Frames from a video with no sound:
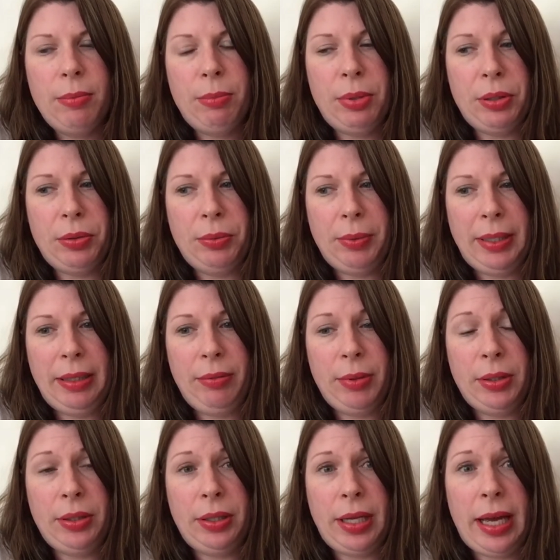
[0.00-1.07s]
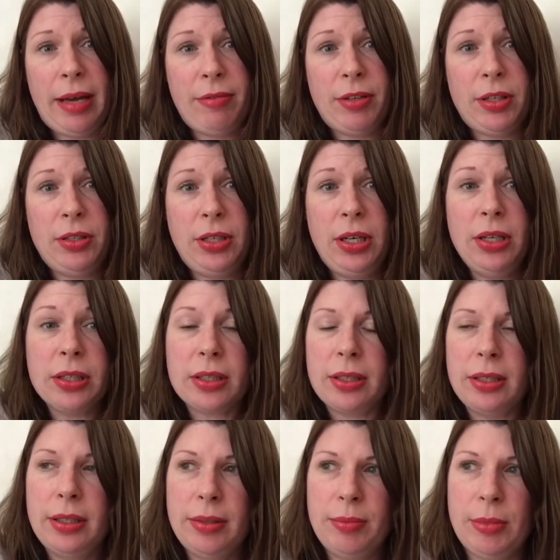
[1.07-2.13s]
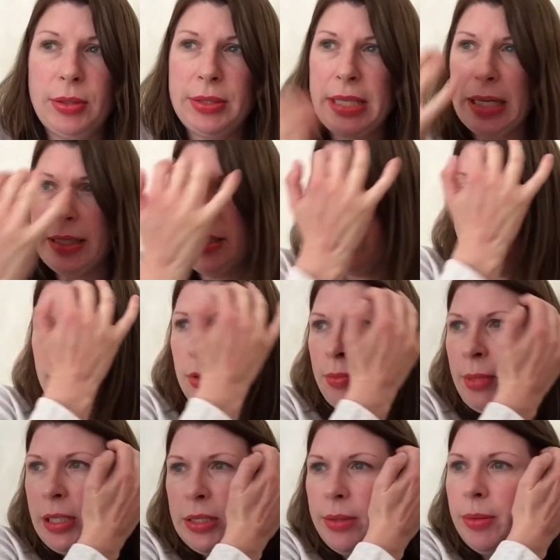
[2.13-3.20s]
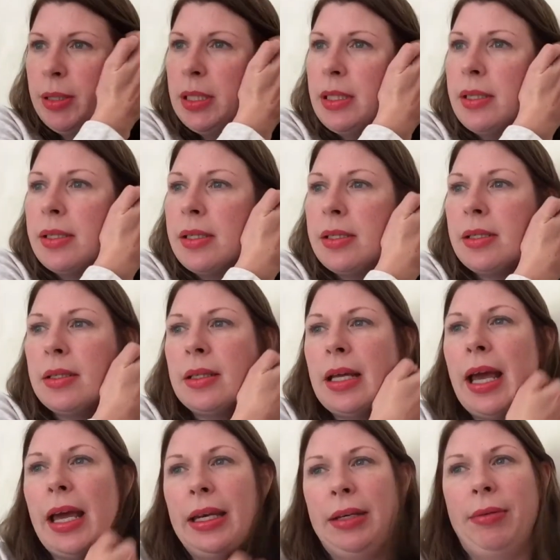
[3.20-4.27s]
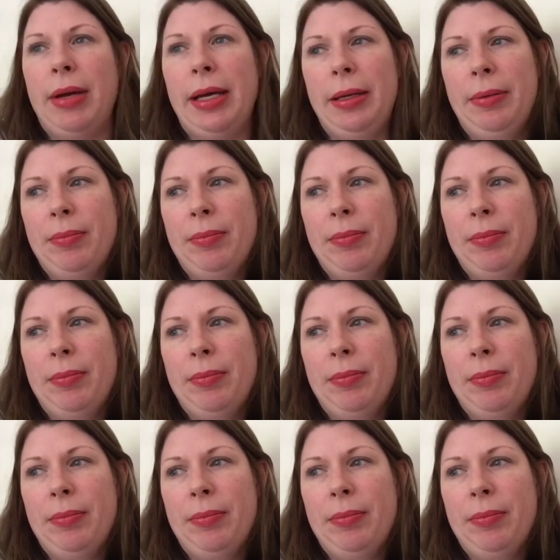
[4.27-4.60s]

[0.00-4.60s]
But we will have a look and we'll take some more measurements. Anyway,